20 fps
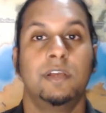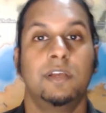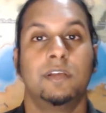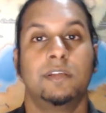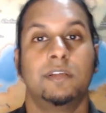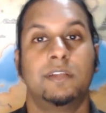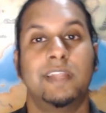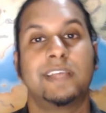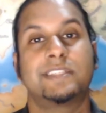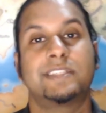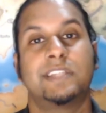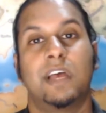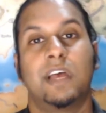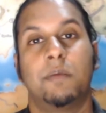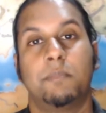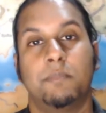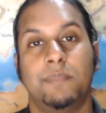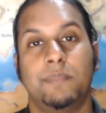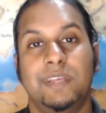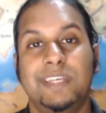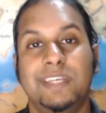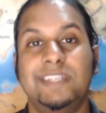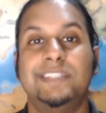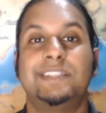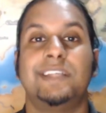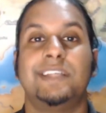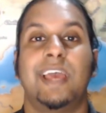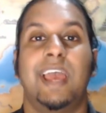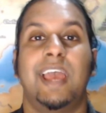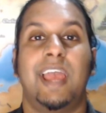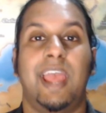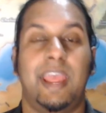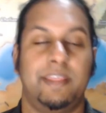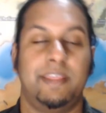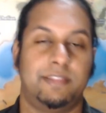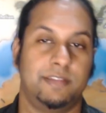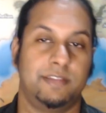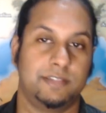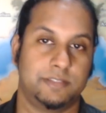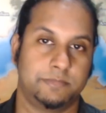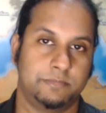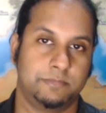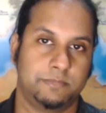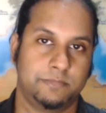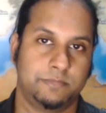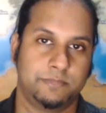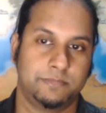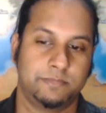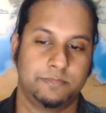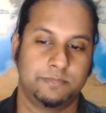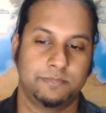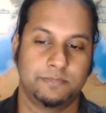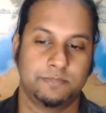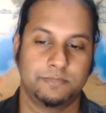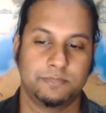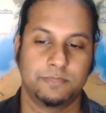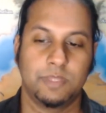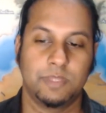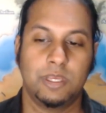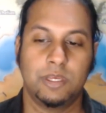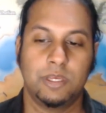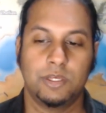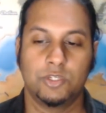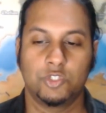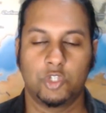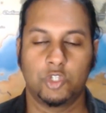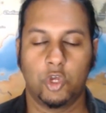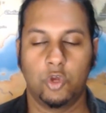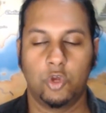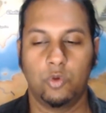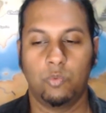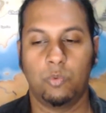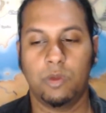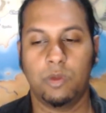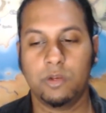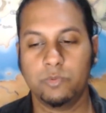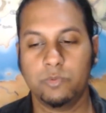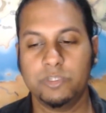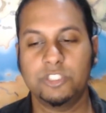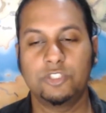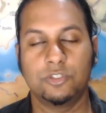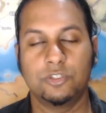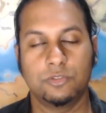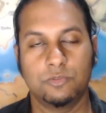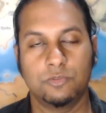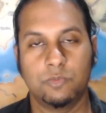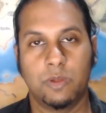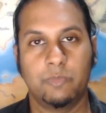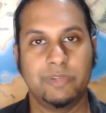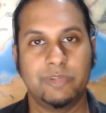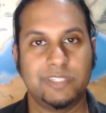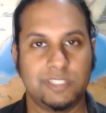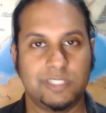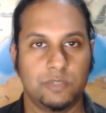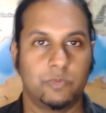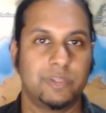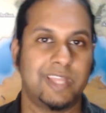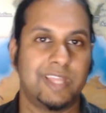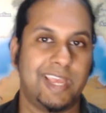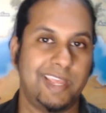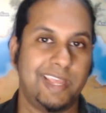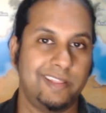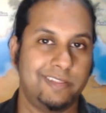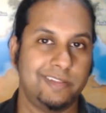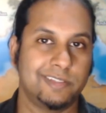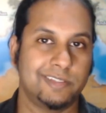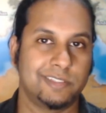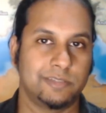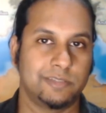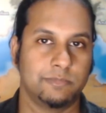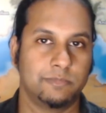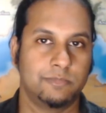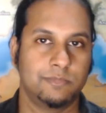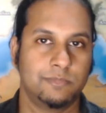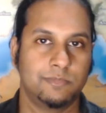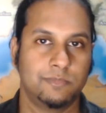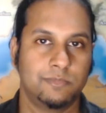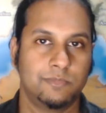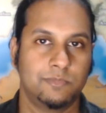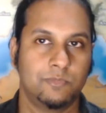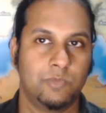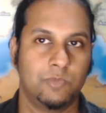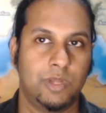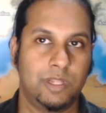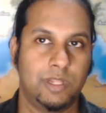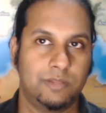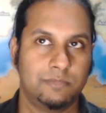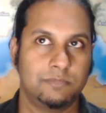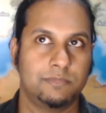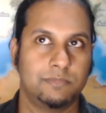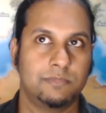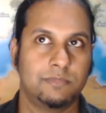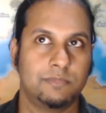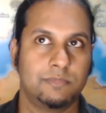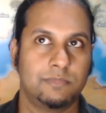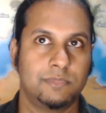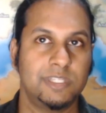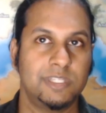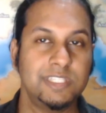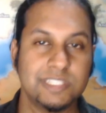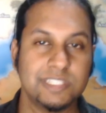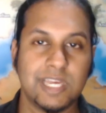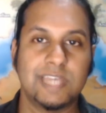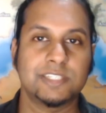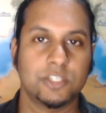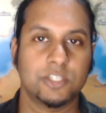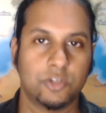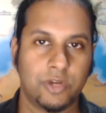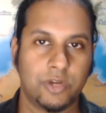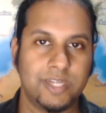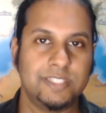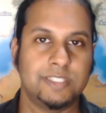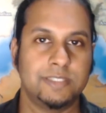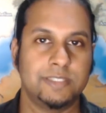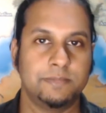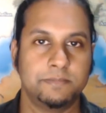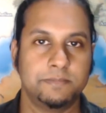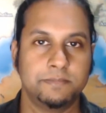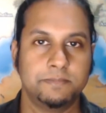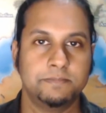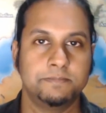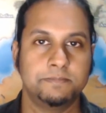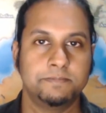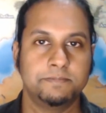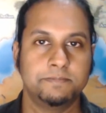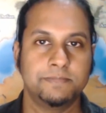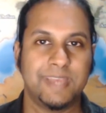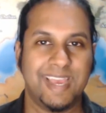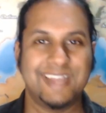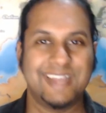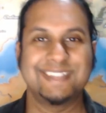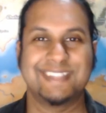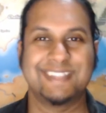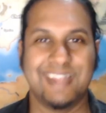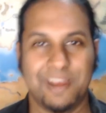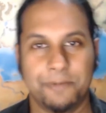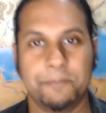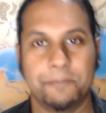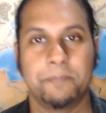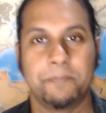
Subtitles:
Next up is atheism. So what do we do when we deal with atheism? Well, these guys are crazy. Hands down.